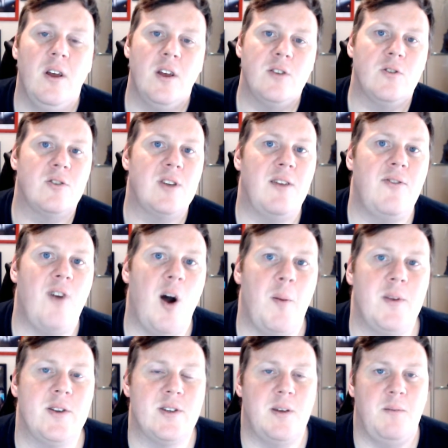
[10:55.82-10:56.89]
So say
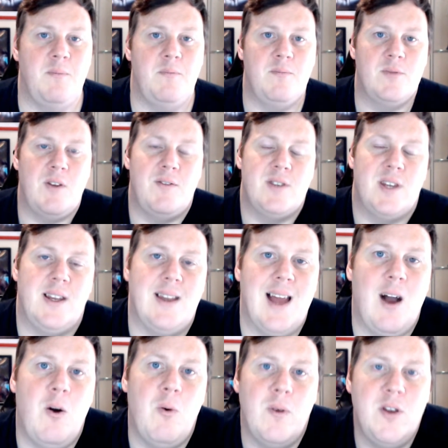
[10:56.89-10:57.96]
Farming Sim 17
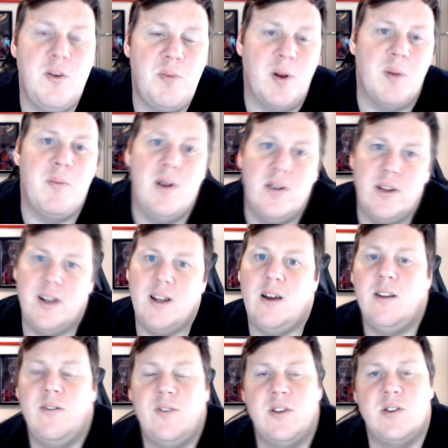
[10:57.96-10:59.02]
now, when you put a building
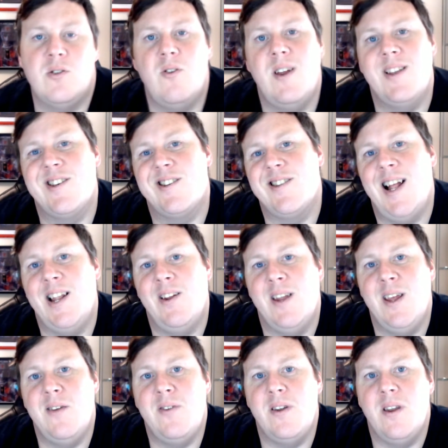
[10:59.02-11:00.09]
down, if the terrain's slightly
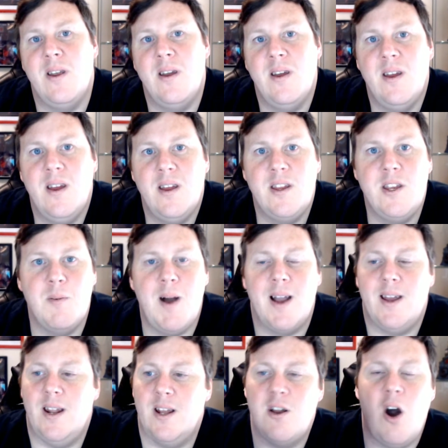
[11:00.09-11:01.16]
uneven, you
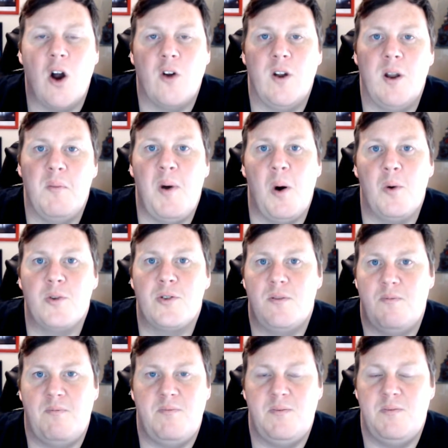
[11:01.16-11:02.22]
might get a concrete post
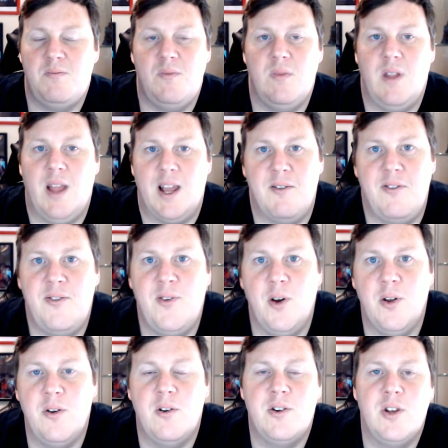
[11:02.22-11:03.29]
like a
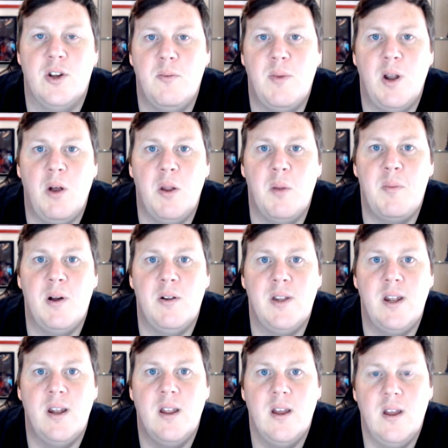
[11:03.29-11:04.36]
foot or two below the building,